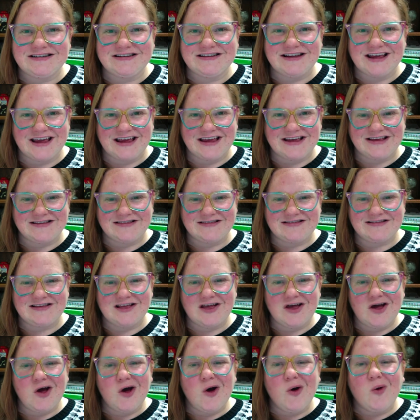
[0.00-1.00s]
days,
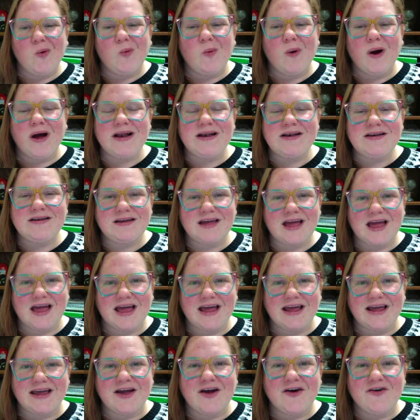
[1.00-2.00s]
one
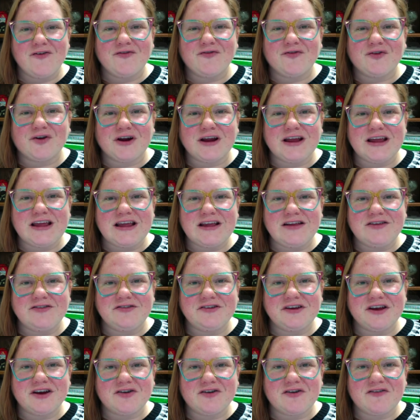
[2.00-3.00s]
day for each
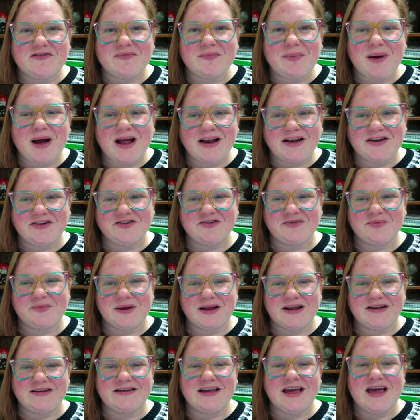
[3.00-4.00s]
year of
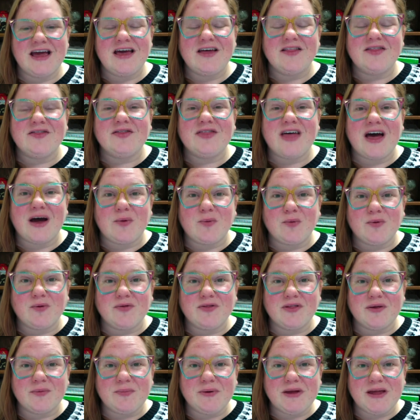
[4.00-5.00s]
punishment that
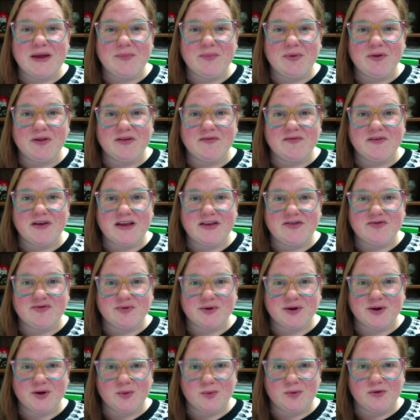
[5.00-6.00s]
the people of
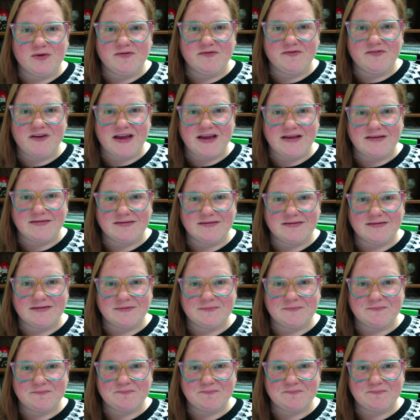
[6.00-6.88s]
Israel will face.